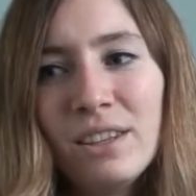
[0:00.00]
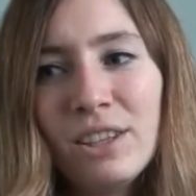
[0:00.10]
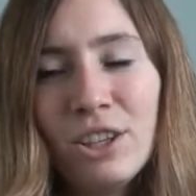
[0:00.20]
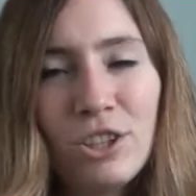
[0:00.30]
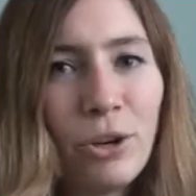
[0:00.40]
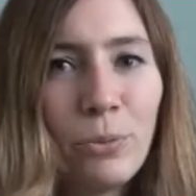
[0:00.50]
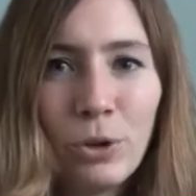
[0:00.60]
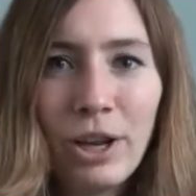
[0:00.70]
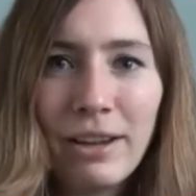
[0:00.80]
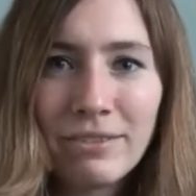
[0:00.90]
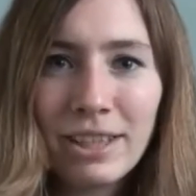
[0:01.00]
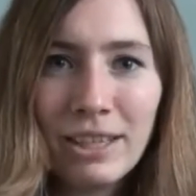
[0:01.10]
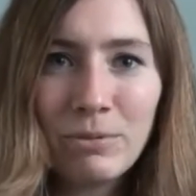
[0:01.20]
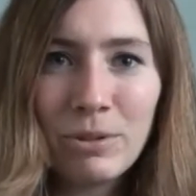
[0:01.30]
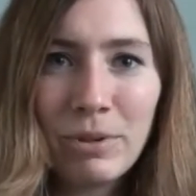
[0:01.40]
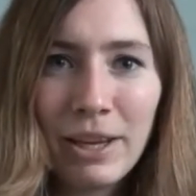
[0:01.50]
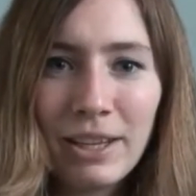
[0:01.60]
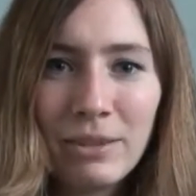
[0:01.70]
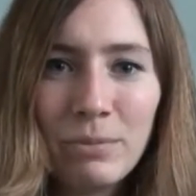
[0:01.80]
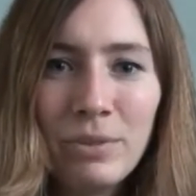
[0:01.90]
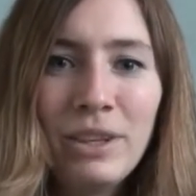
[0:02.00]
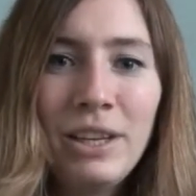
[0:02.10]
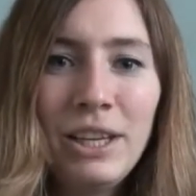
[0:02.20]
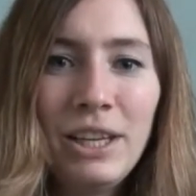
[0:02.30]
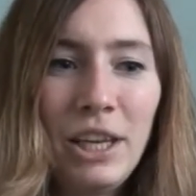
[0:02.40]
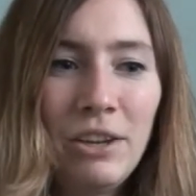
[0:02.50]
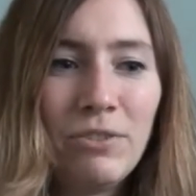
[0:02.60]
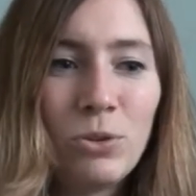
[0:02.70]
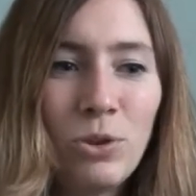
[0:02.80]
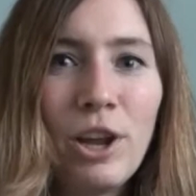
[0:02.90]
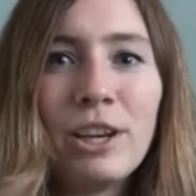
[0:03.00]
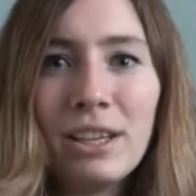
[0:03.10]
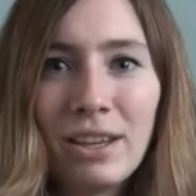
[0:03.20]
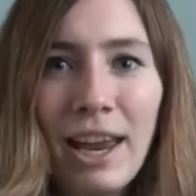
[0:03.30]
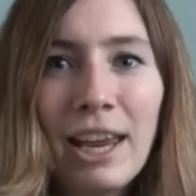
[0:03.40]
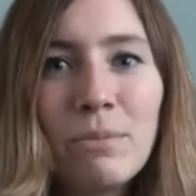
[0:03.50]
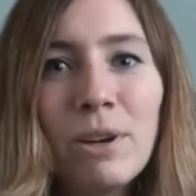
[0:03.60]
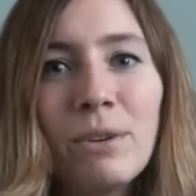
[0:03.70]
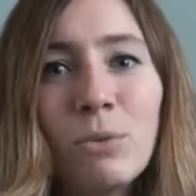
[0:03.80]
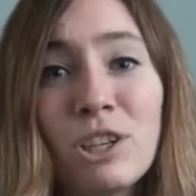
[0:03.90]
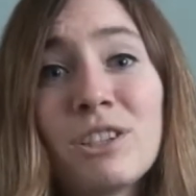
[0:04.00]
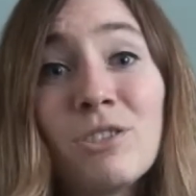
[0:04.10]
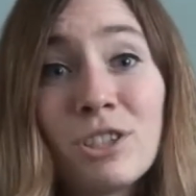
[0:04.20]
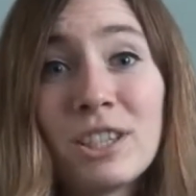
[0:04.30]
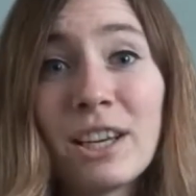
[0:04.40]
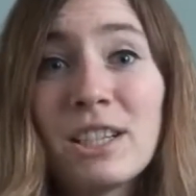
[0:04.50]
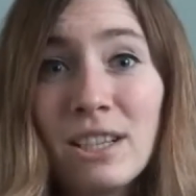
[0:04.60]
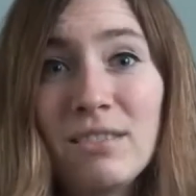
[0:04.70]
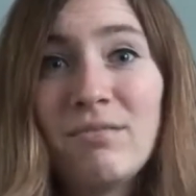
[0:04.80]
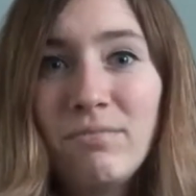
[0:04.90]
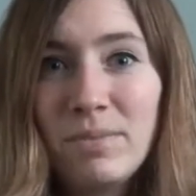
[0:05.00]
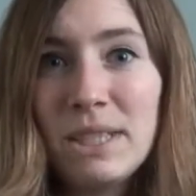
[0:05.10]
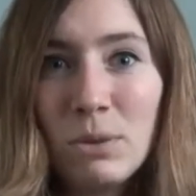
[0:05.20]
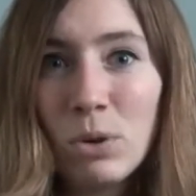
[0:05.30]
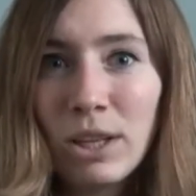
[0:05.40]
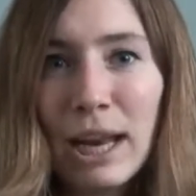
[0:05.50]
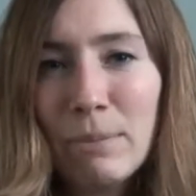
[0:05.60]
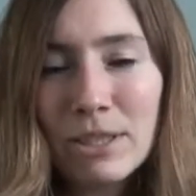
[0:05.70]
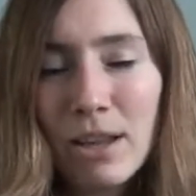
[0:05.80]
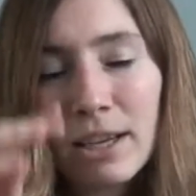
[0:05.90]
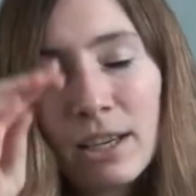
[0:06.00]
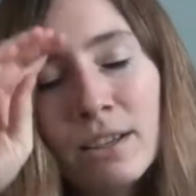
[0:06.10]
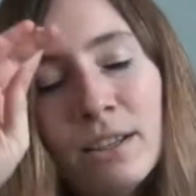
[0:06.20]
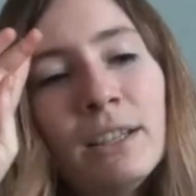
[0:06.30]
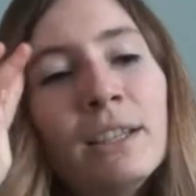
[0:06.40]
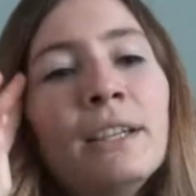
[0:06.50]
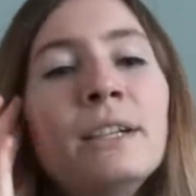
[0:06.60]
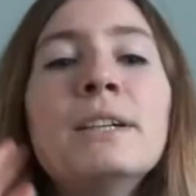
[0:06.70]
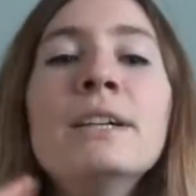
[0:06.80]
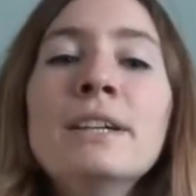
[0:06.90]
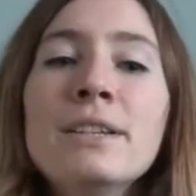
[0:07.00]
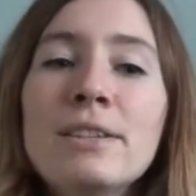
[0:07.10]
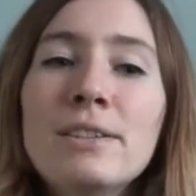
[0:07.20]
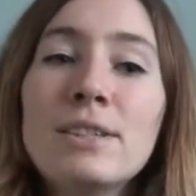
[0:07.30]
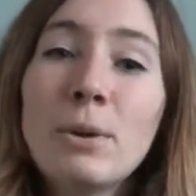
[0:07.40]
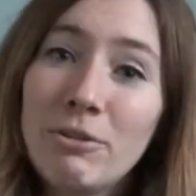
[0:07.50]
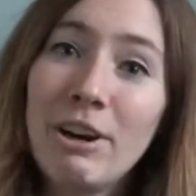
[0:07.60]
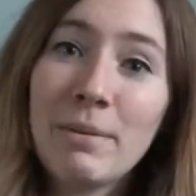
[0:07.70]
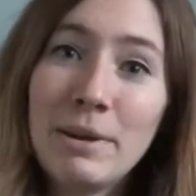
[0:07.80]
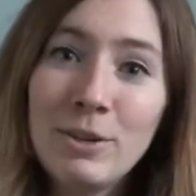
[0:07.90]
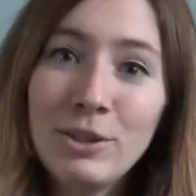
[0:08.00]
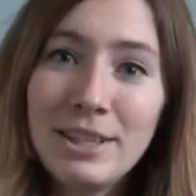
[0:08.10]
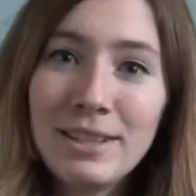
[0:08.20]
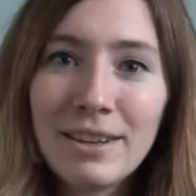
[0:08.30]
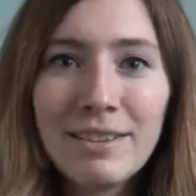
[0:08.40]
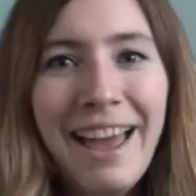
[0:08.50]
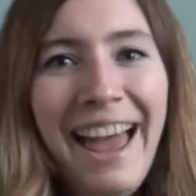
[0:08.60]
you don't want to have to keep replaying them if you're learning the game and wanting to just actually see what the game is like. So I'd recommend it on easy.